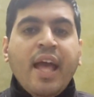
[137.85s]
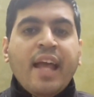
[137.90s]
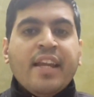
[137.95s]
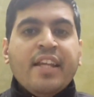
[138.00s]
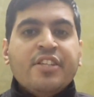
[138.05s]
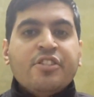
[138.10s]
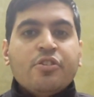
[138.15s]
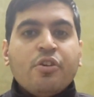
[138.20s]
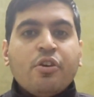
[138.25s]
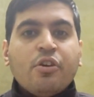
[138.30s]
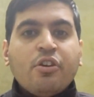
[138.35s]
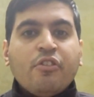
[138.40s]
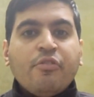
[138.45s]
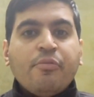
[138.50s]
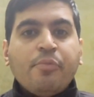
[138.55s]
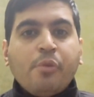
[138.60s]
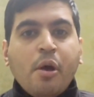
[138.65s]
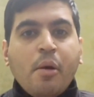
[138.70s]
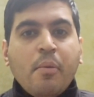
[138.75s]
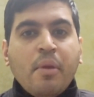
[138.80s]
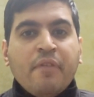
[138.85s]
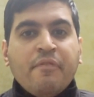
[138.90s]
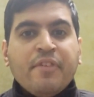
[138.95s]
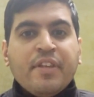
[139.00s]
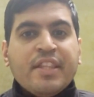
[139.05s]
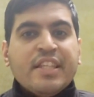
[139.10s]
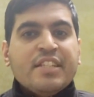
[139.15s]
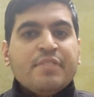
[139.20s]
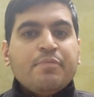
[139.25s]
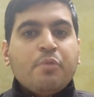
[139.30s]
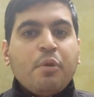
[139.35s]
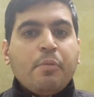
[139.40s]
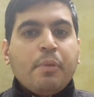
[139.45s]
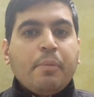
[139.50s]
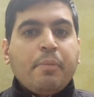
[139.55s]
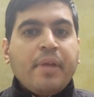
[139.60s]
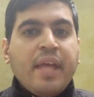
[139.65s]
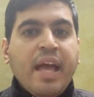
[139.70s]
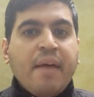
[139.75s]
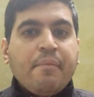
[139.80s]
any sort of problem with this
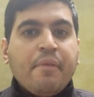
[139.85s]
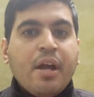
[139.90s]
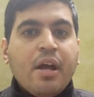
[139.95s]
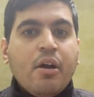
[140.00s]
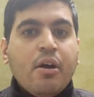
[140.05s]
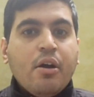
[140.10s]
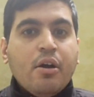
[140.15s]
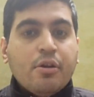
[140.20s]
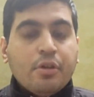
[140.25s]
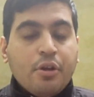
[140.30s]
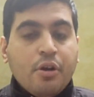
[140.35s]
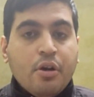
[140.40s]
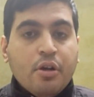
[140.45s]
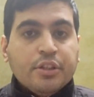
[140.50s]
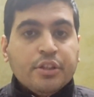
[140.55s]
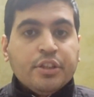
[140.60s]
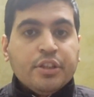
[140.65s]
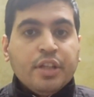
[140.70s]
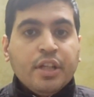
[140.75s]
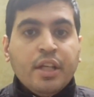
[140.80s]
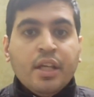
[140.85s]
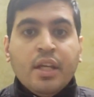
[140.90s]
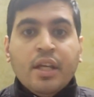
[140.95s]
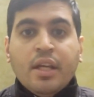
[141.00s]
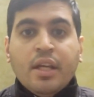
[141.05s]
pop-up camera or not.